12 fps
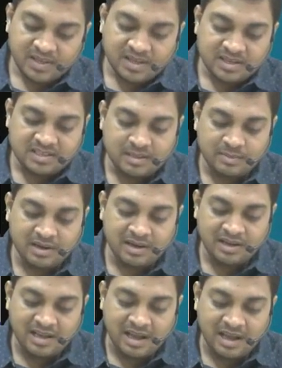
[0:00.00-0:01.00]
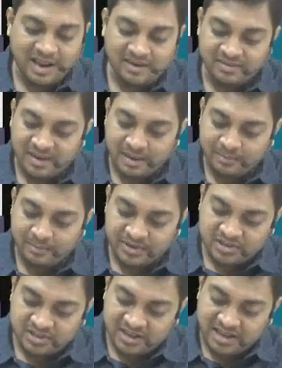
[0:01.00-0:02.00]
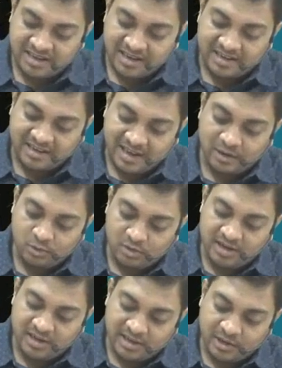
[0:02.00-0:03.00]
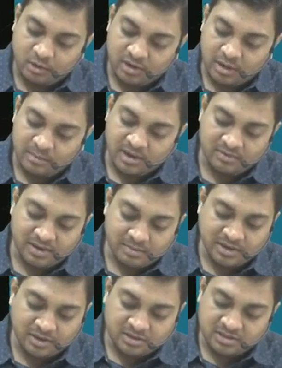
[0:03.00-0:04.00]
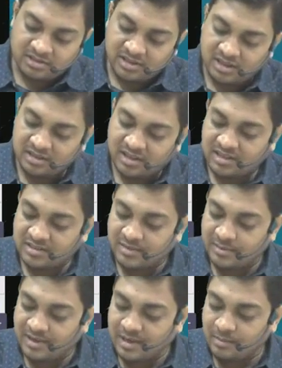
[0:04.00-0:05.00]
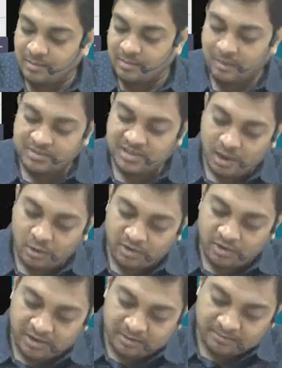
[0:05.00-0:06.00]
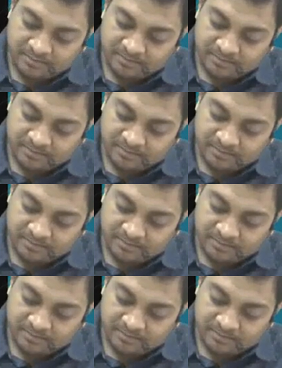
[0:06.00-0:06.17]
Similarly, I will have depreciation. I can calculate in note number 1 because things will become clumsy out here,